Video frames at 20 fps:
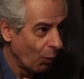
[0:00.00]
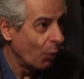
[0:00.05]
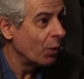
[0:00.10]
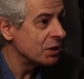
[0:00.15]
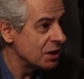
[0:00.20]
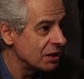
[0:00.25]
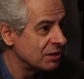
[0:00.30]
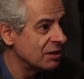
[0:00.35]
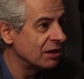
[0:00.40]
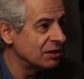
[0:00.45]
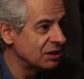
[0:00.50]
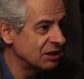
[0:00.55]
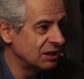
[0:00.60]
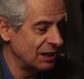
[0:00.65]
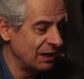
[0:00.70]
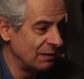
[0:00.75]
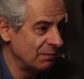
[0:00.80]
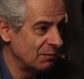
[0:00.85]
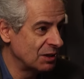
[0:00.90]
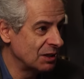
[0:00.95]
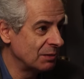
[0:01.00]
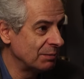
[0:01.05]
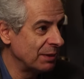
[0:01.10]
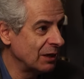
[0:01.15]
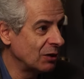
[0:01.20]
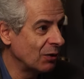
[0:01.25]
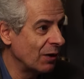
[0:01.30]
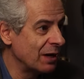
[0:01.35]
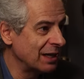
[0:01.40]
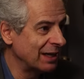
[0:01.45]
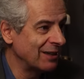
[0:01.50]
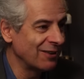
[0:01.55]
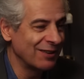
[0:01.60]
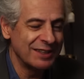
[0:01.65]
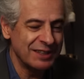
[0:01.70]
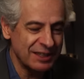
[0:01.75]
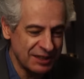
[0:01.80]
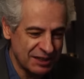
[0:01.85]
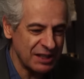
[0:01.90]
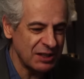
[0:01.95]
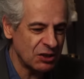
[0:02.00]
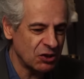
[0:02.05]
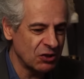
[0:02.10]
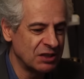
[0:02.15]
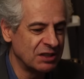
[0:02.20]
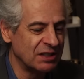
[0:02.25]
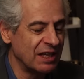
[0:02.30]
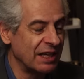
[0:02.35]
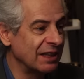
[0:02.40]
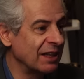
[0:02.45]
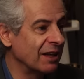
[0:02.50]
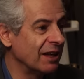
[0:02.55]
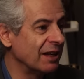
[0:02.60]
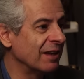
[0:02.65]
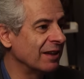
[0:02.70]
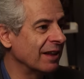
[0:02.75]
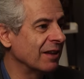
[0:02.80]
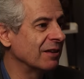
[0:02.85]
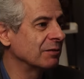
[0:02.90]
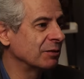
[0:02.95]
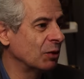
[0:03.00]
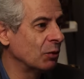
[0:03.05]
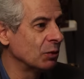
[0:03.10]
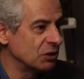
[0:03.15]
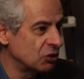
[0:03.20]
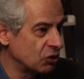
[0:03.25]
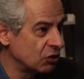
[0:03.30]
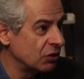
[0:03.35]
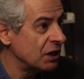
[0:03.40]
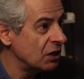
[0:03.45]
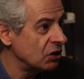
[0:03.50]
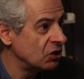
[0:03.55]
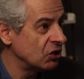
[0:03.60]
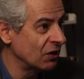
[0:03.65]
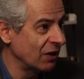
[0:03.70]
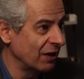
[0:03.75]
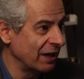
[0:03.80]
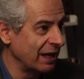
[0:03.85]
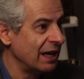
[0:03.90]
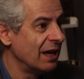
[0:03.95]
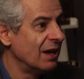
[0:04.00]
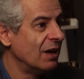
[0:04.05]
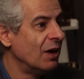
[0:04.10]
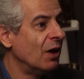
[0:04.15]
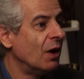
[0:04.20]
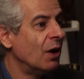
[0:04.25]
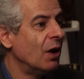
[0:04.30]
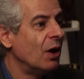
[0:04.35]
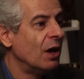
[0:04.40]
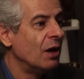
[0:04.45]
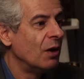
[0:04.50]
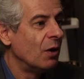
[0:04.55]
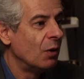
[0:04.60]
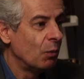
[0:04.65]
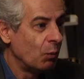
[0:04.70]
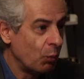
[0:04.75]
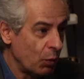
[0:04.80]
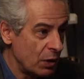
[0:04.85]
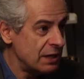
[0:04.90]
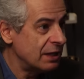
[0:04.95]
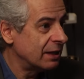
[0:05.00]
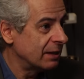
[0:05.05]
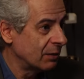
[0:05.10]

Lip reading: Water does seem to be critical, and it's interesting that of course, traditionally, we